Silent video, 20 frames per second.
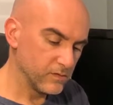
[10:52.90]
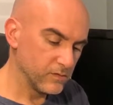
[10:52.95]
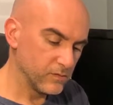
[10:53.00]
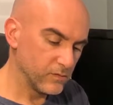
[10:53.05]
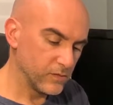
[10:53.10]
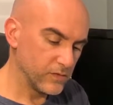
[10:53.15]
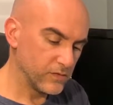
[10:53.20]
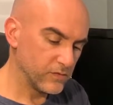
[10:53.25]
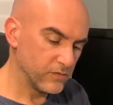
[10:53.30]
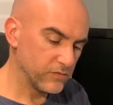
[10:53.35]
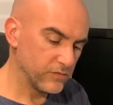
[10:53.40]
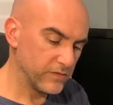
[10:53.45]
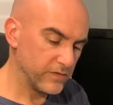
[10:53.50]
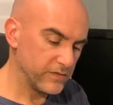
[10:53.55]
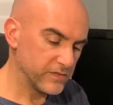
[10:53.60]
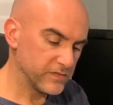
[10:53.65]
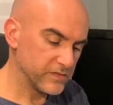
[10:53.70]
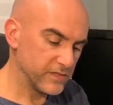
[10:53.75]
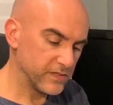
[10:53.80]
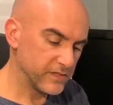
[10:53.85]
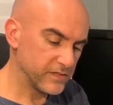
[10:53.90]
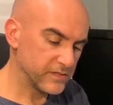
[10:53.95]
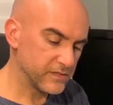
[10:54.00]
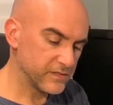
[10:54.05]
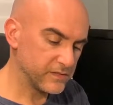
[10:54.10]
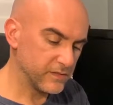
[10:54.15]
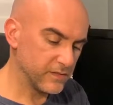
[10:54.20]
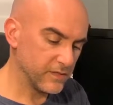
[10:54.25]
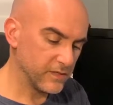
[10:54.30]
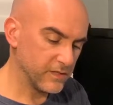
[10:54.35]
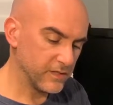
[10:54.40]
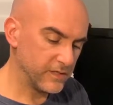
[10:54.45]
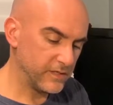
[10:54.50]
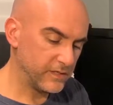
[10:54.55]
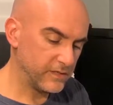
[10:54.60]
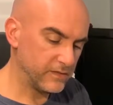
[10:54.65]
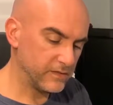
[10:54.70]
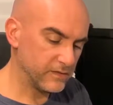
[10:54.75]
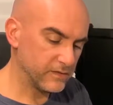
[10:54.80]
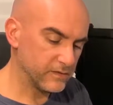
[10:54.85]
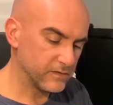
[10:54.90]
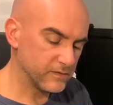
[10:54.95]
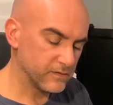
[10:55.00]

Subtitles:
1, 2, 3, 6, 9.